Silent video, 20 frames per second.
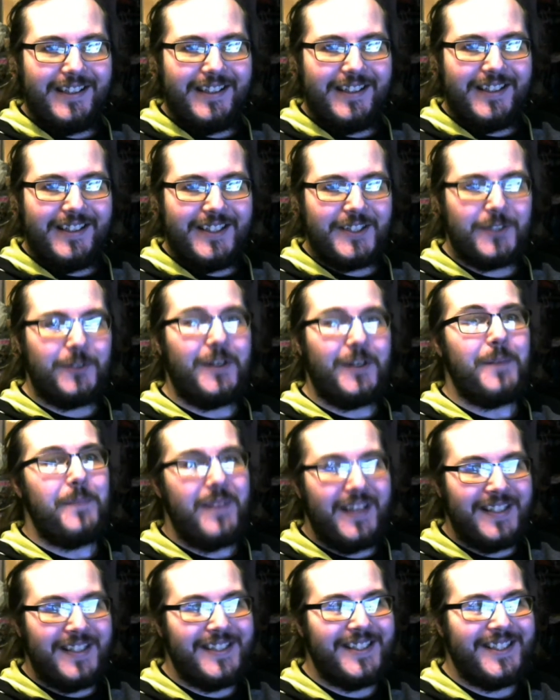It's
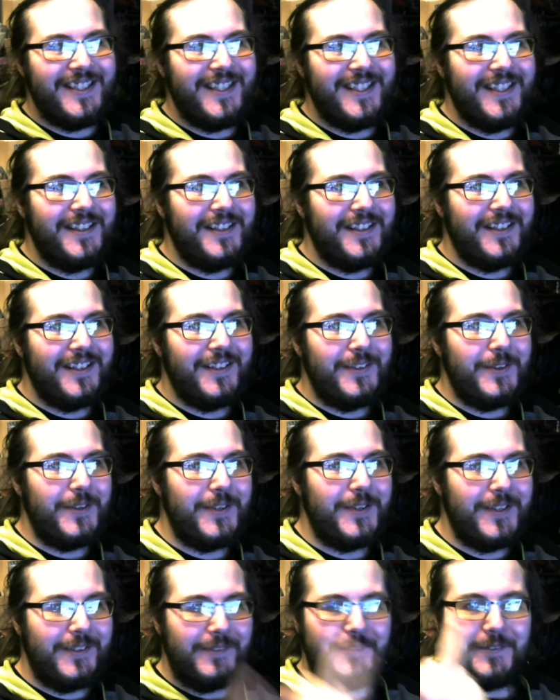Christmas!
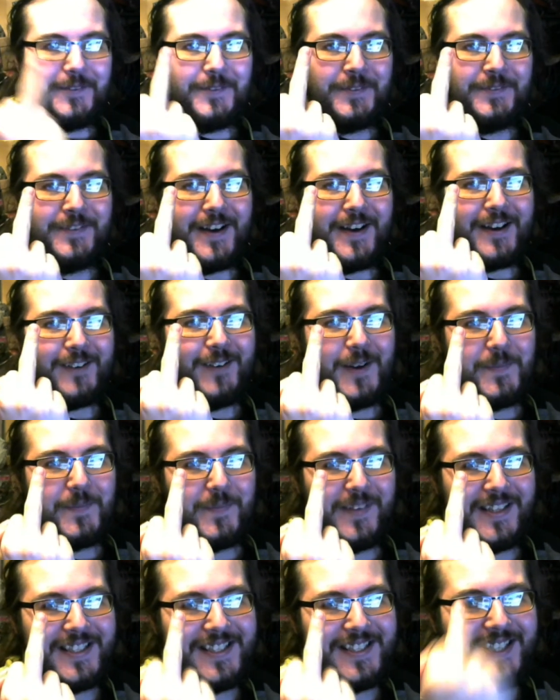Fuck
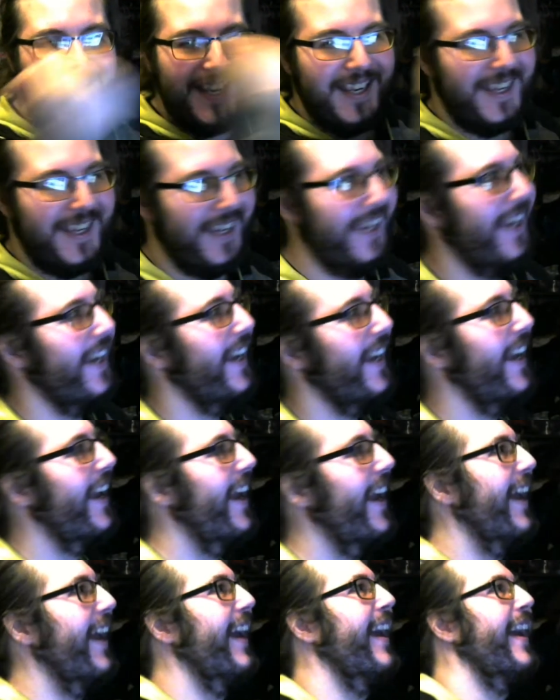Christmas!
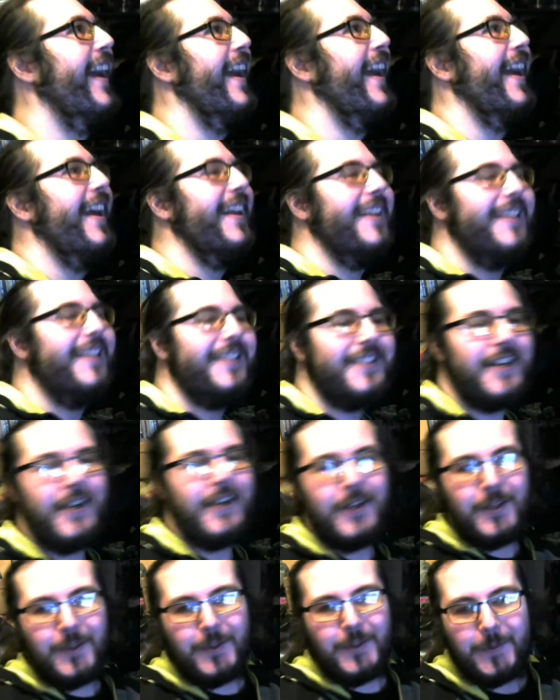
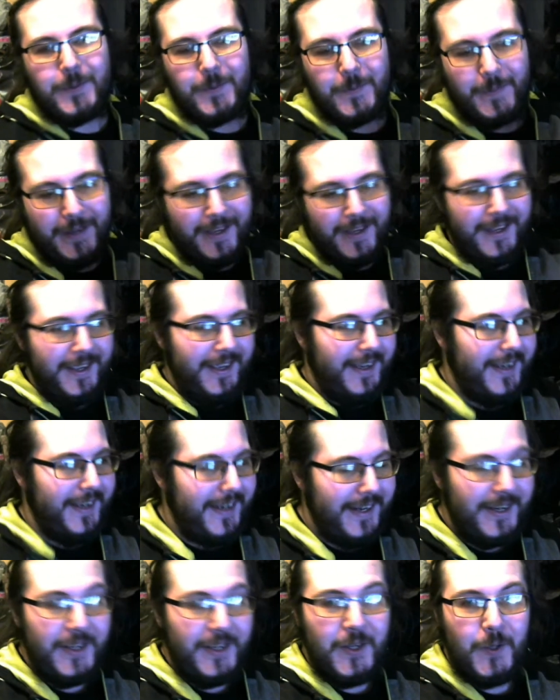So,
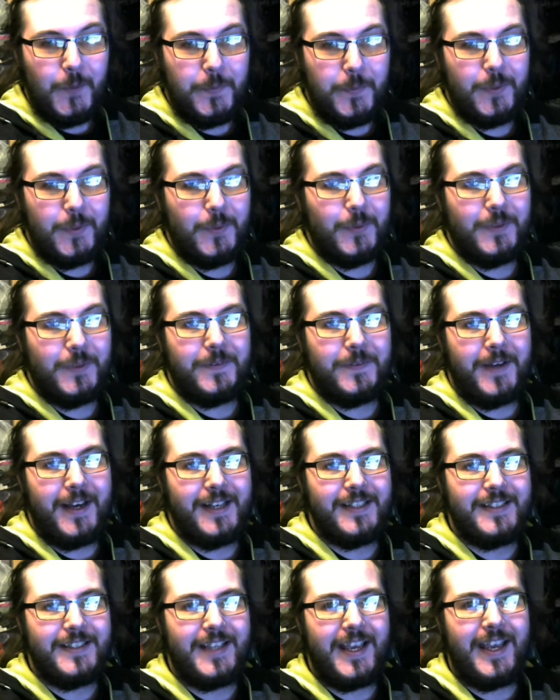I hope you all have
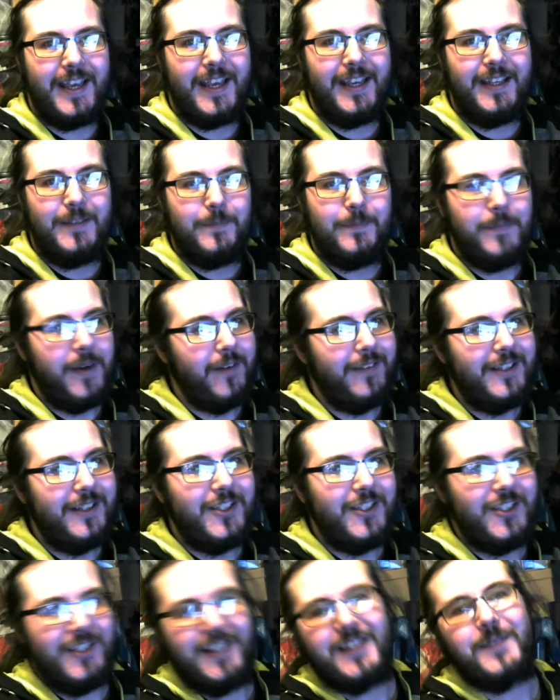had a Merry
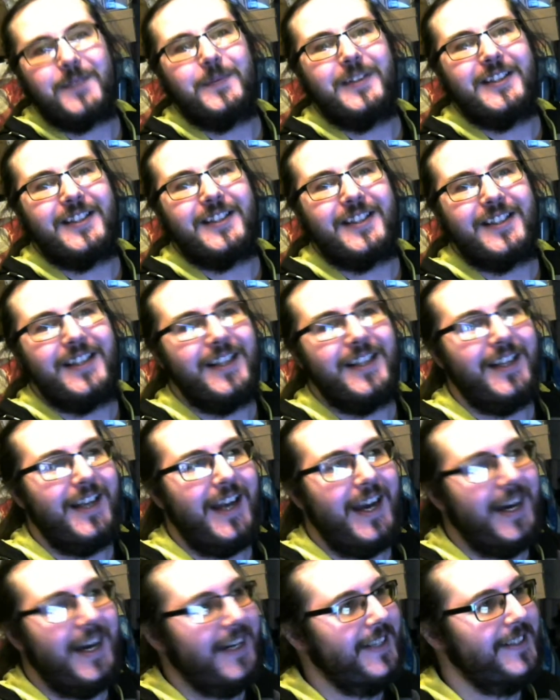Shitsmas,
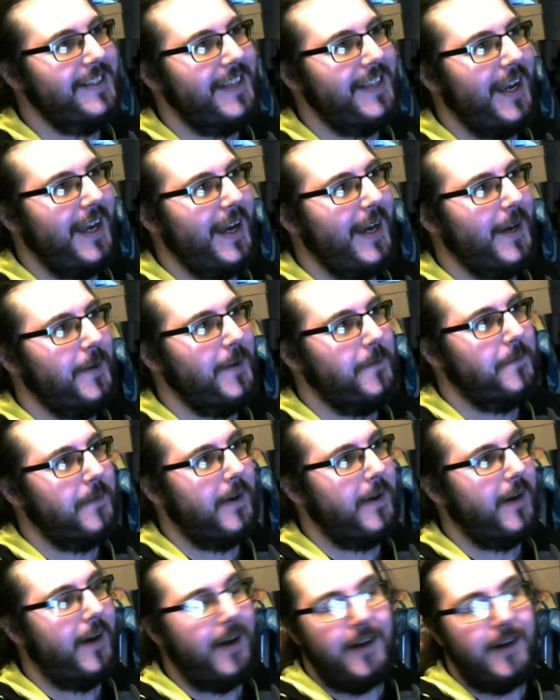as have
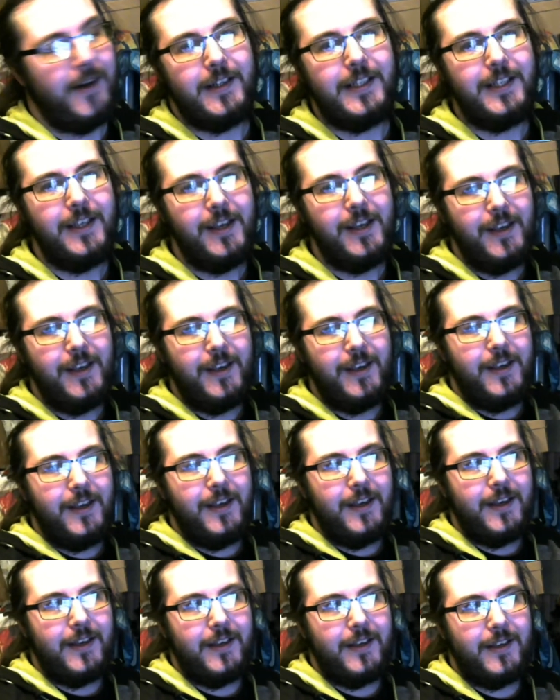I.
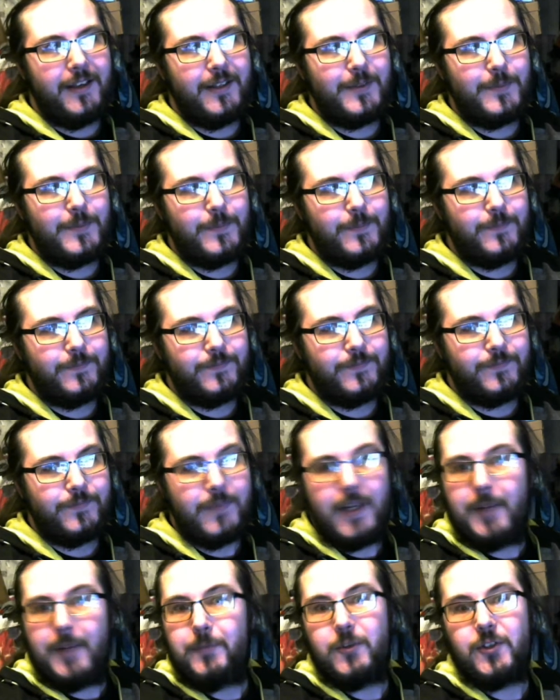I'm
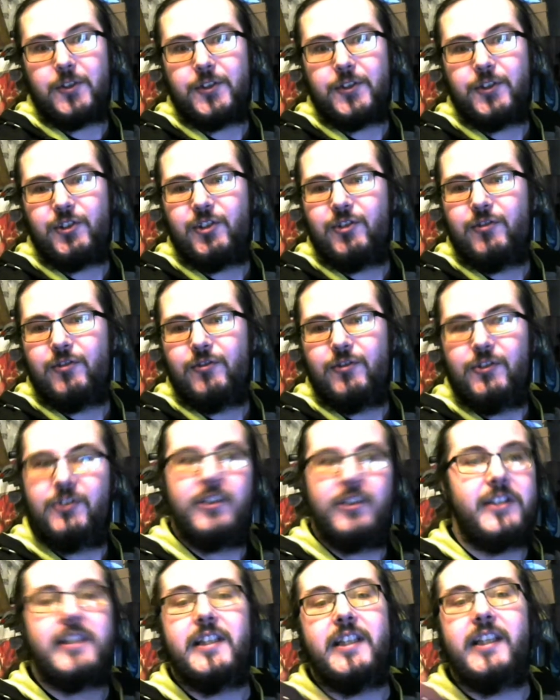just
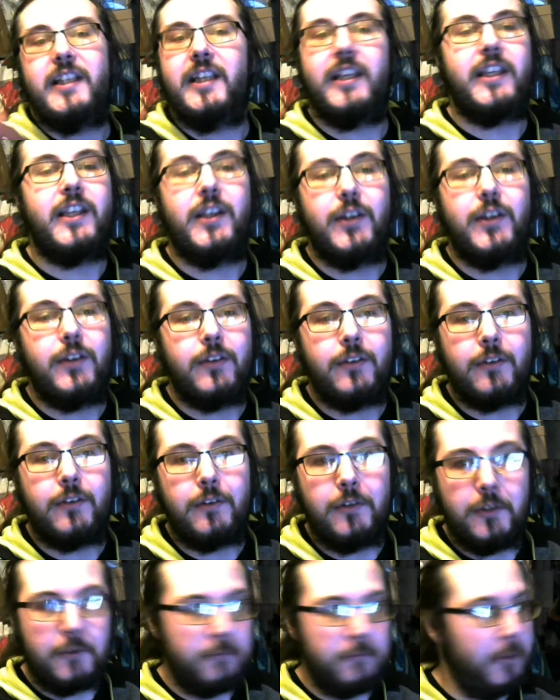sitting here
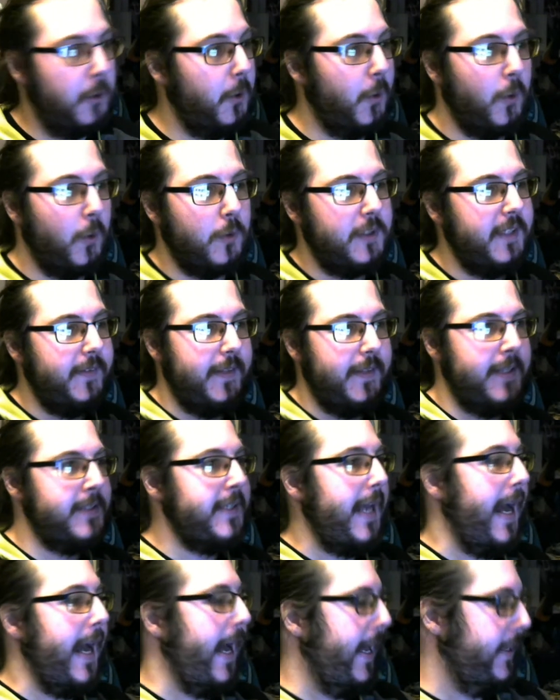recording this
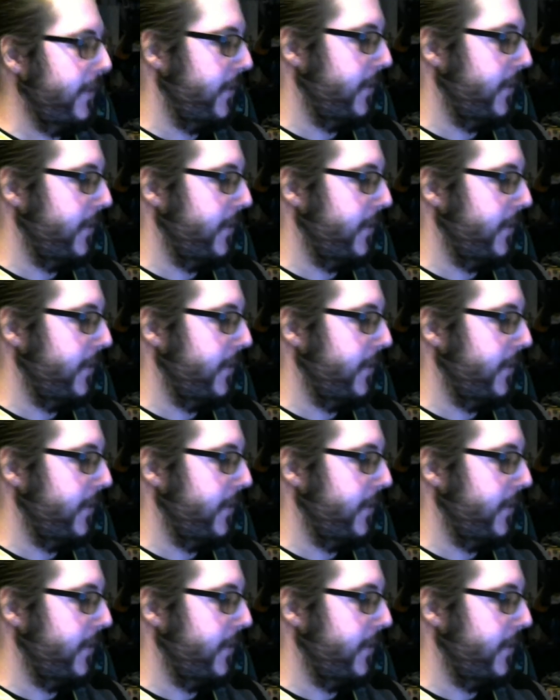at